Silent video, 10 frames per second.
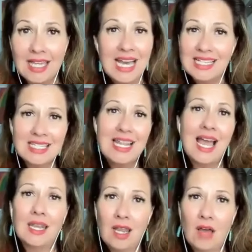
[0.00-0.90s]
That's
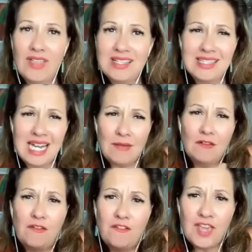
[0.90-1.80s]
not love. That doesn't
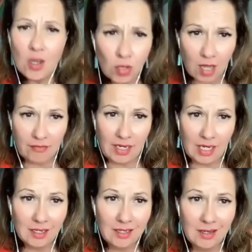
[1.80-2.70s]
even feel loving.
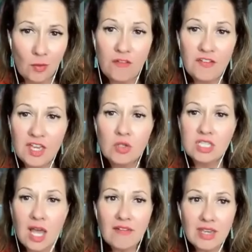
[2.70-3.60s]
What feels
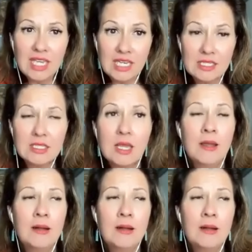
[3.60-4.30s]
loving is,